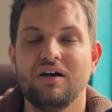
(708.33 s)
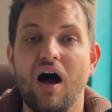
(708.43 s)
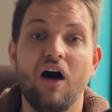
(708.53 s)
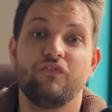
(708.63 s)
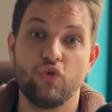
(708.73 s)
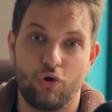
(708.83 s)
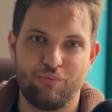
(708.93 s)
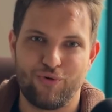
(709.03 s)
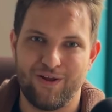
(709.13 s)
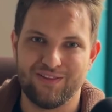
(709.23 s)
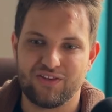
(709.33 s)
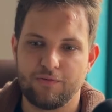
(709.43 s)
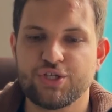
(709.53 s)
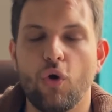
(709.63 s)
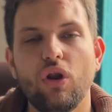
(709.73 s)
of your brand.
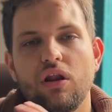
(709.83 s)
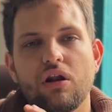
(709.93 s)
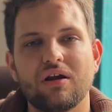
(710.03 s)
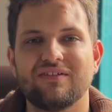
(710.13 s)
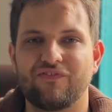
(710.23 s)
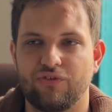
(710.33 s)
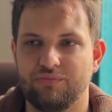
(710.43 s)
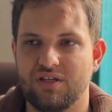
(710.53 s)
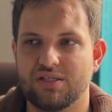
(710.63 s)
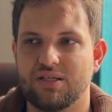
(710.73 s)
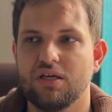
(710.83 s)
So learn from this.